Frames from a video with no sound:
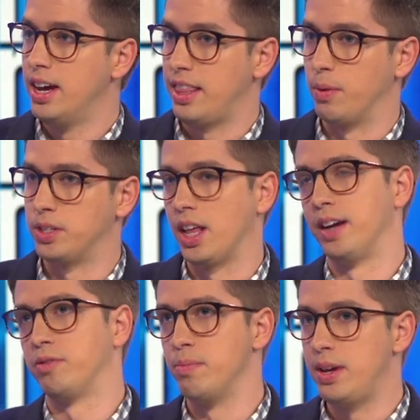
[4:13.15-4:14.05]
That was
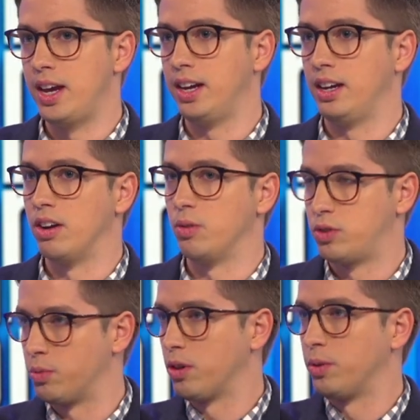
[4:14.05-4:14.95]
like, for me, you know,
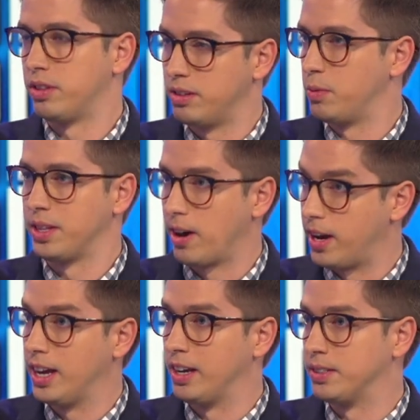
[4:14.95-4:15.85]
to work with Larry King,